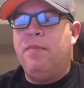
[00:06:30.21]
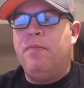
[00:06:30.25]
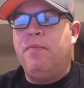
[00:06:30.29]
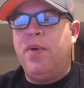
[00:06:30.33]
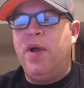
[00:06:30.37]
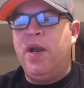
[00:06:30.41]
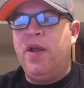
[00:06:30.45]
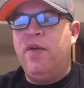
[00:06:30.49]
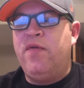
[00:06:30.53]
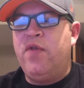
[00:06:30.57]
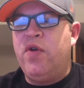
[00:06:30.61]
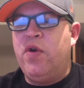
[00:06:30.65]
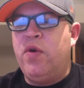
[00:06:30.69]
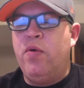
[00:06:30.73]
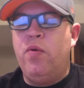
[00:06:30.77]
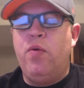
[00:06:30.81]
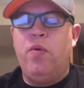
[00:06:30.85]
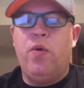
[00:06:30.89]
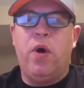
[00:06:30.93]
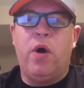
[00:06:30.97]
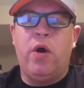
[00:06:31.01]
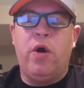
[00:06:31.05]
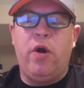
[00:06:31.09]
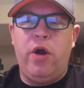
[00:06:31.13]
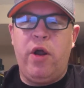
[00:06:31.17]
but if
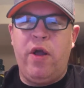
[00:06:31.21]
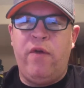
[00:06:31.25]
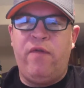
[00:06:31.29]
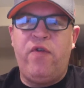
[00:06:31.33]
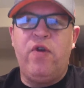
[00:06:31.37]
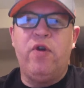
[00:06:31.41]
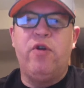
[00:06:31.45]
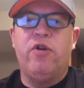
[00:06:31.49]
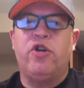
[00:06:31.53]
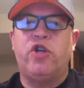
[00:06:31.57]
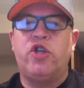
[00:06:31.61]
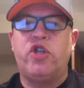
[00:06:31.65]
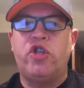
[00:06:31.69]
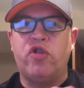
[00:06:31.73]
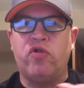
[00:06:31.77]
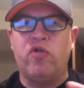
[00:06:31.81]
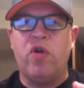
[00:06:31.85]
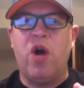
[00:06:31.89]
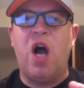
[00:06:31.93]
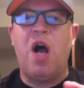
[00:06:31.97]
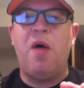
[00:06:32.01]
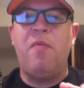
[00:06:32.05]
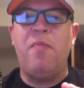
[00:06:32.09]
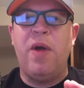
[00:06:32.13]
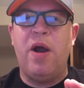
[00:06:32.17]
you're a
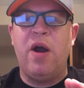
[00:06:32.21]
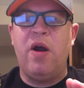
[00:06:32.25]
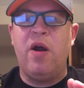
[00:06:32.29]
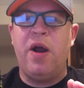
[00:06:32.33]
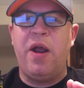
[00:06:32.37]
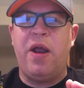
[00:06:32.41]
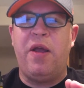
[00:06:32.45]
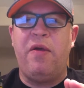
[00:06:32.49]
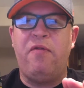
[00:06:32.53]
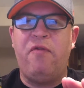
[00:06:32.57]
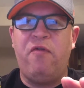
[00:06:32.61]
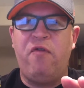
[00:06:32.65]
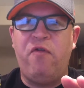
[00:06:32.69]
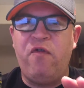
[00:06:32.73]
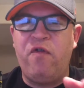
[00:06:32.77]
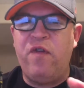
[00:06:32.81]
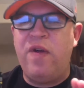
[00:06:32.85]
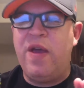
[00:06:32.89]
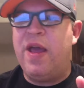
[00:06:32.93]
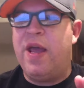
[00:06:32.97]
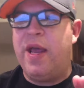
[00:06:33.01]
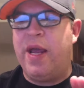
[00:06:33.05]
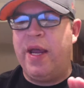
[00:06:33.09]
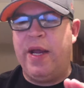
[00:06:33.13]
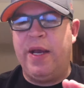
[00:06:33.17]
strawberry
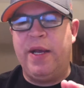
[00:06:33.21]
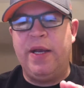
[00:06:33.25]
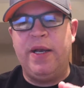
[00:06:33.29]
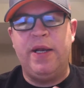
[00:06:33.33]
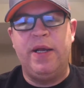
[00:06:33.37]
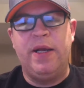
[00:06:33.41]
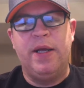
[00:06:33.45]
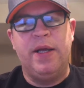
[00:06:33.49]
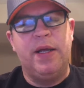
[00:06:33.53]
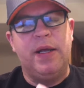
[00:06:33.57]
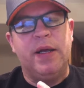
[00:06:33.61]
fiend,